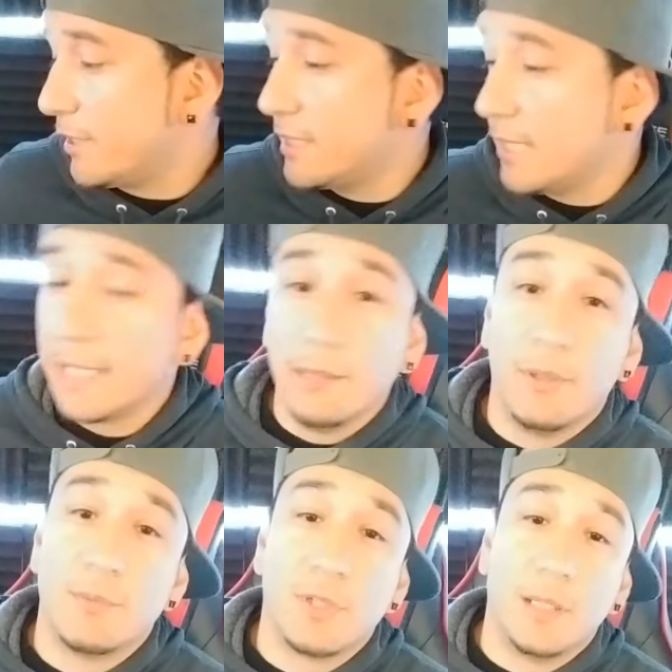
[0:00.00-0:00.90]
exactly
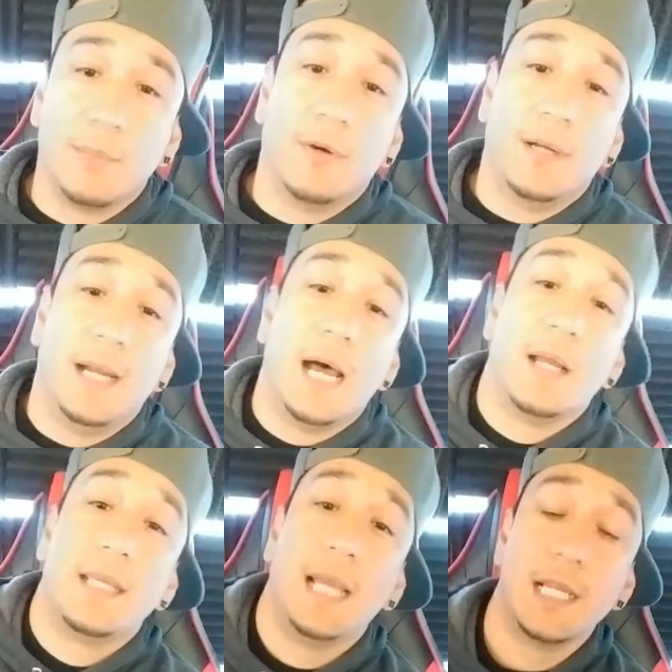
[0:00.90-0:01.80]
what I'm talking about and how
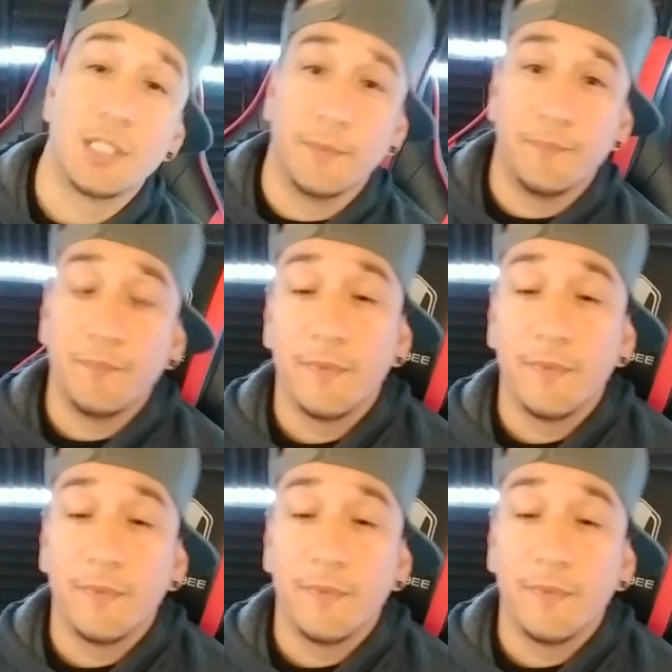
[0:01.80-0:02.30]
to catch them.